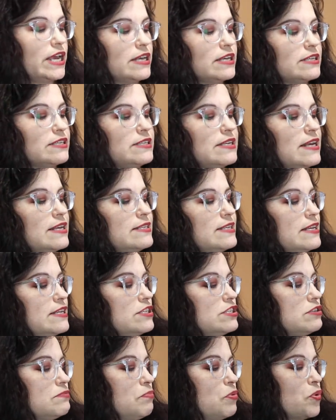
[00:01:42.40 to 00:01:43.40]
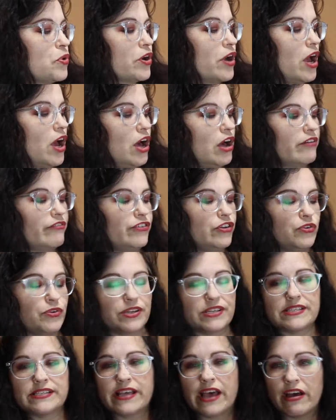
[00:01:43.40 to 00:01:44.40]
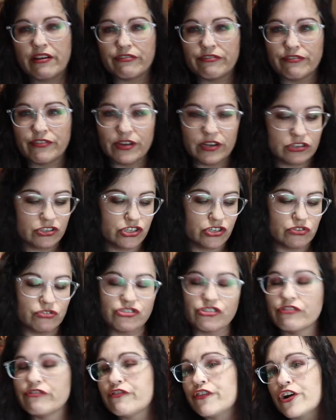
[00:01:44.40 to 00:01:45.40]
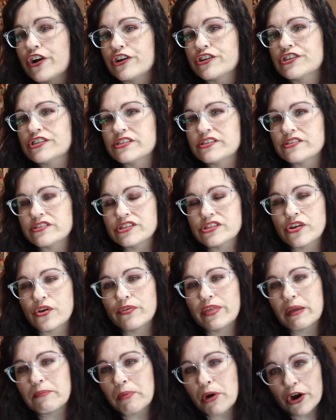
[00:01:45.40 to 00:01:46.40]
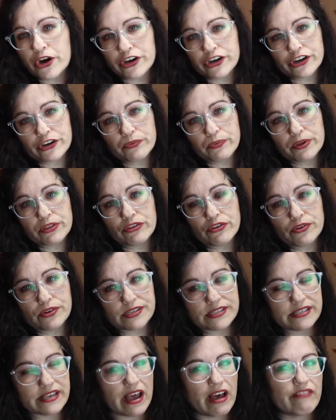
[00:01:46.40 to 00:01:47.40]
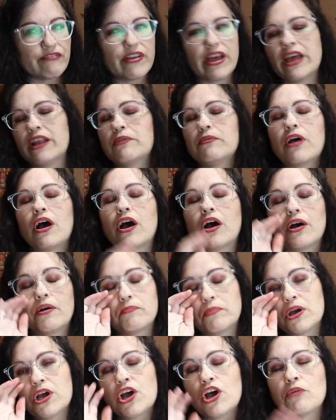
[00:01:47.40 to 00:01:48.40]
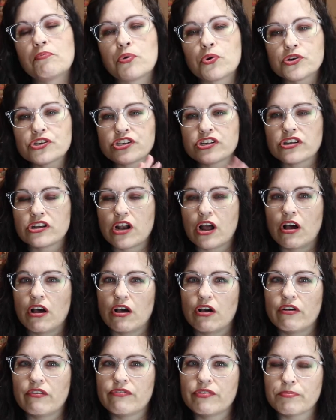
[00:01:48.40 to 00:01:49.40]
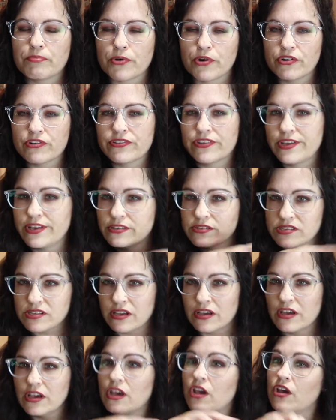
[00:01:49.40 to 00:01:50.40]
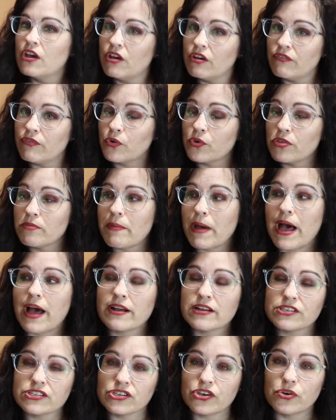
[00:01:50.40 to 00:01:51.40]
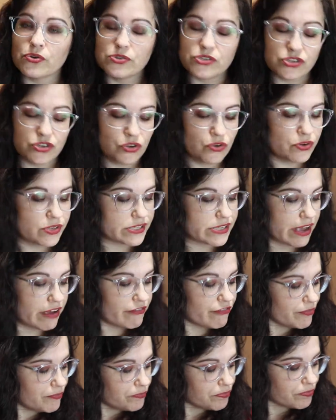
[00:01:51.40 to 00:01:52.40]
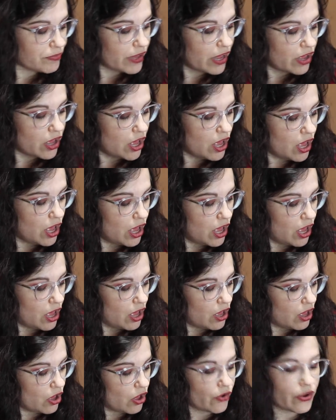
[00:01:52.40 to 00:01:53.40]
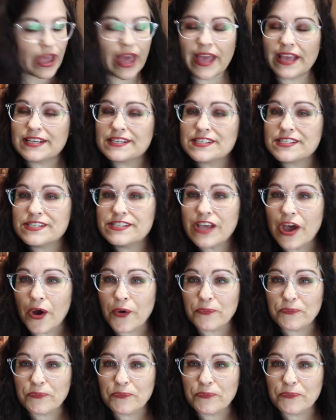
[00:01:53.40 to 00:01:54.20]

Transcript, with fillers: it says in support of UNICEF, Children First. So they partnered with UNICEF and a um, portion of the proceeds the box goes to UNICEF. Okay, so